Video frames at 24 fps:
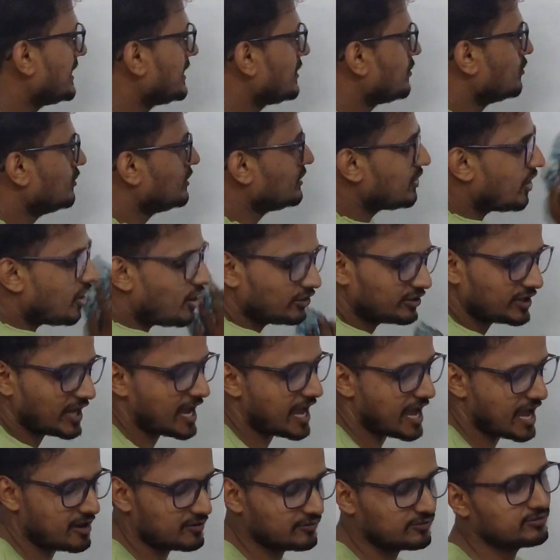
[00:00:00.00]
they will
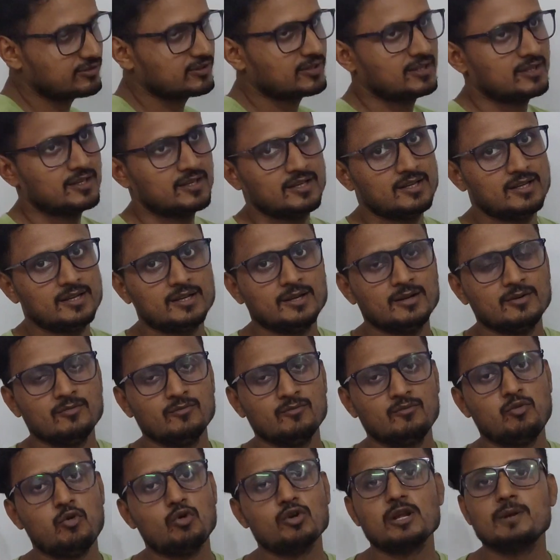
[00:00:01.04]
not have
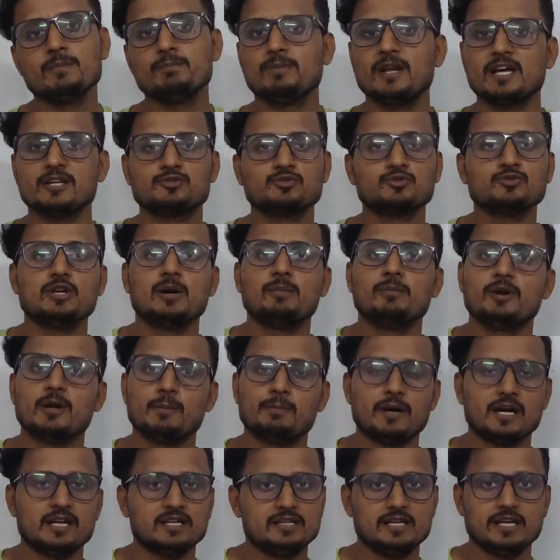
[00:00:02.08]
4n plus 2 number
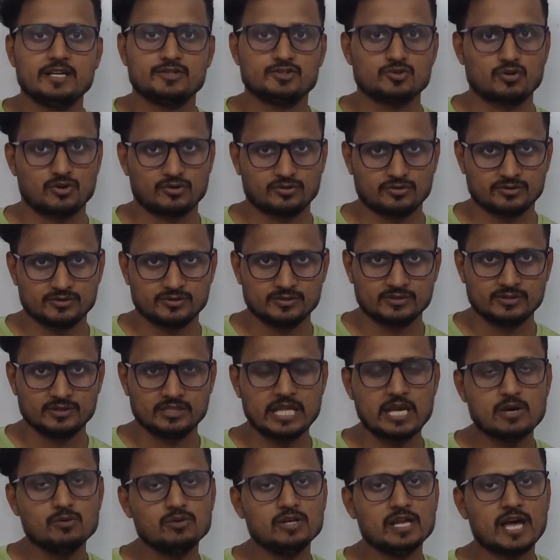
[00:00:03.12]
of pi electron.
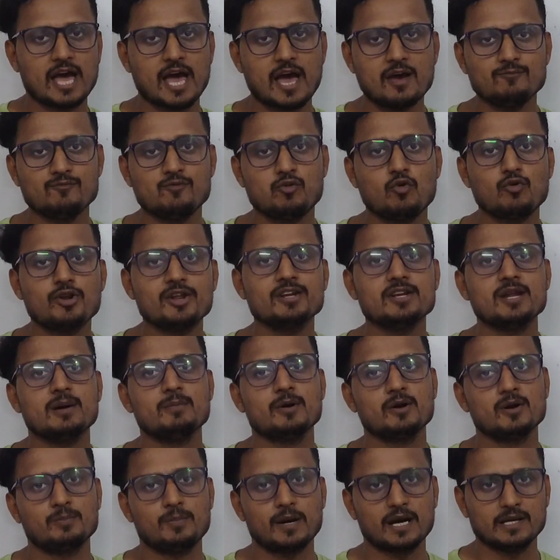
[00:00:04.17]
They will have 4n
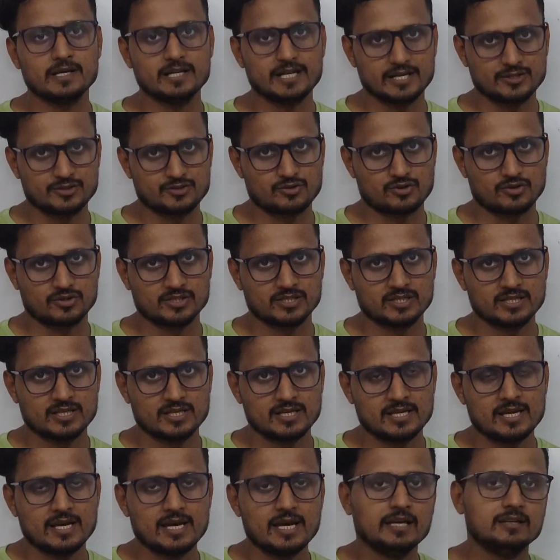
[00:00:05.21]
number of pi electron,
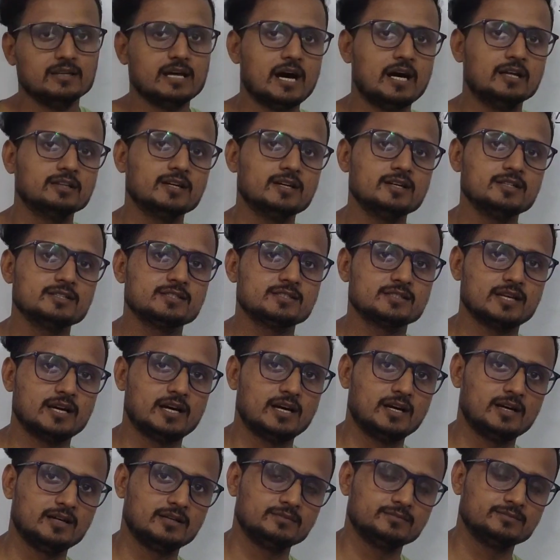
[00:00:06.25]
and others
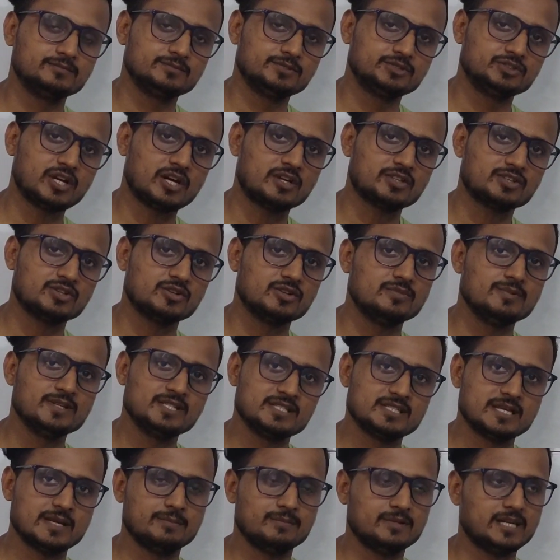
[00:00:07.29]
structure will be
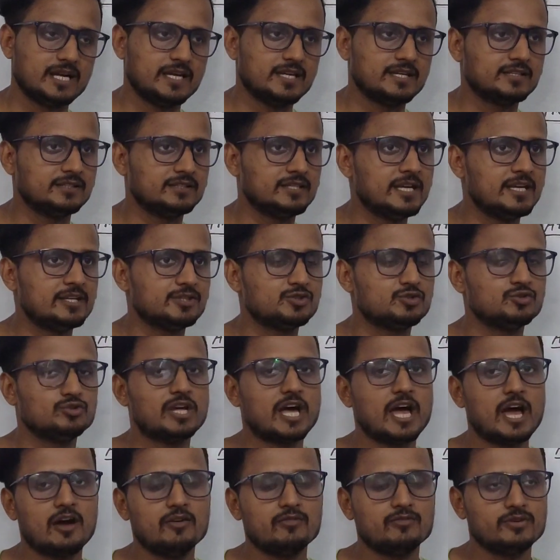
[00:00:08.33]
same, like they
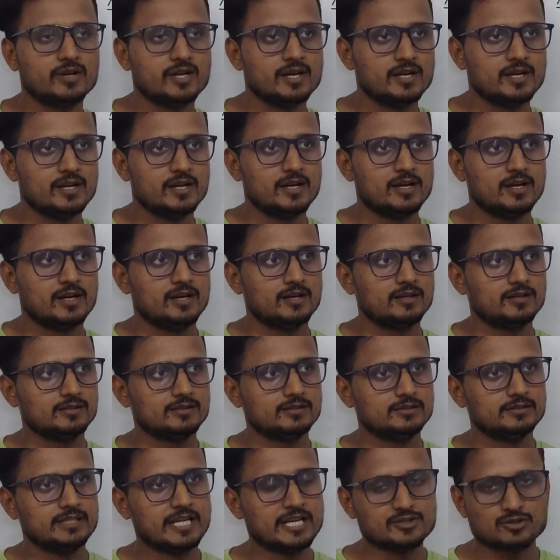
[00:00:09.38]
should have
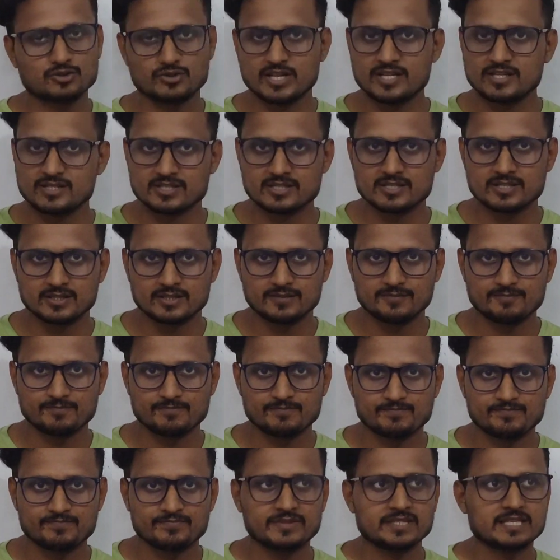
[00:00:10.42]
resonance
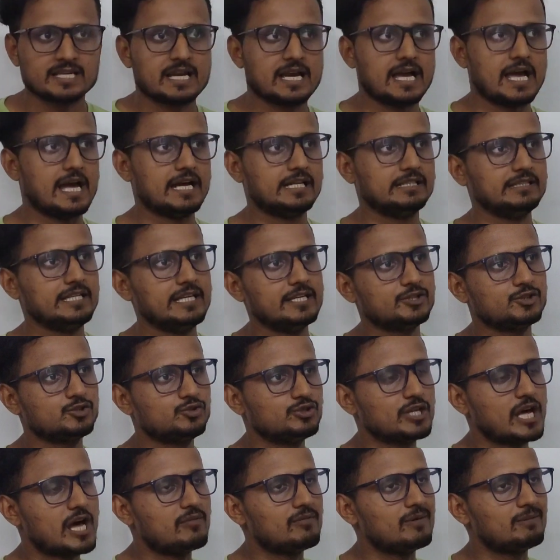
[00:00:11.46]
and they
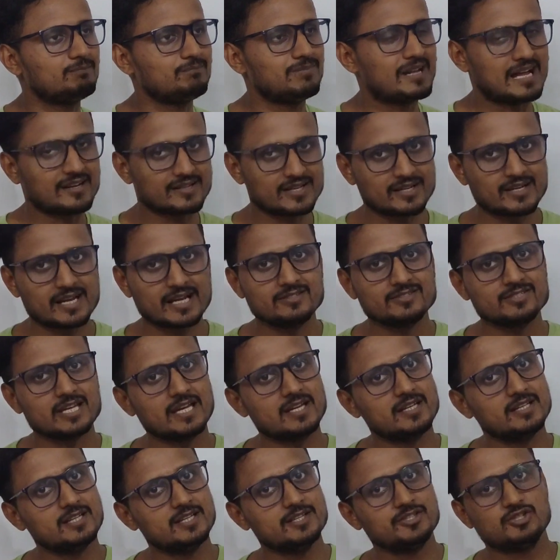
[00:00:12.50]
should have a planar and
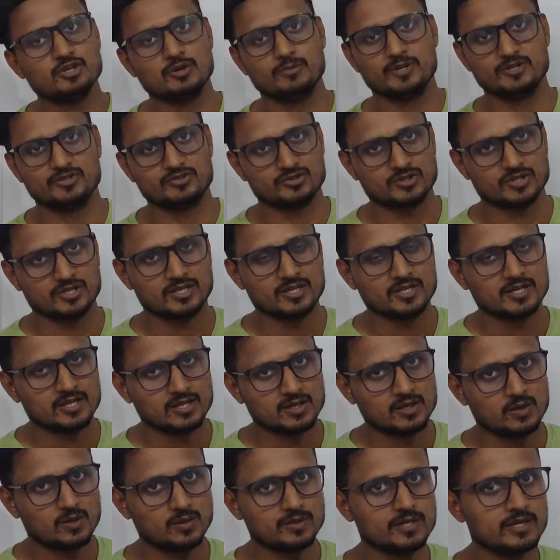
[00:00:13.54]
cyclic geometry.
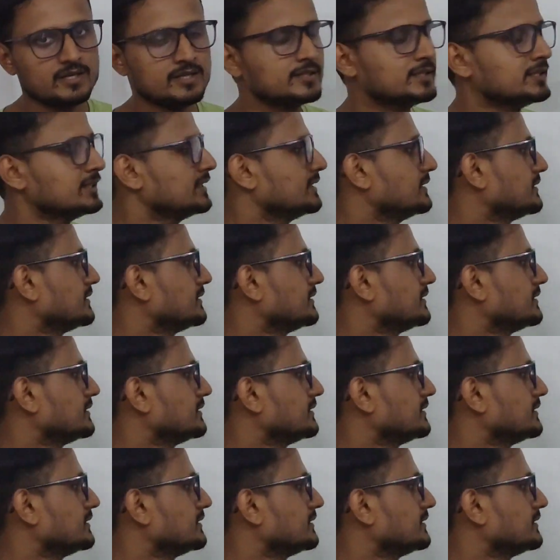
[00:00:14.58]
Okay,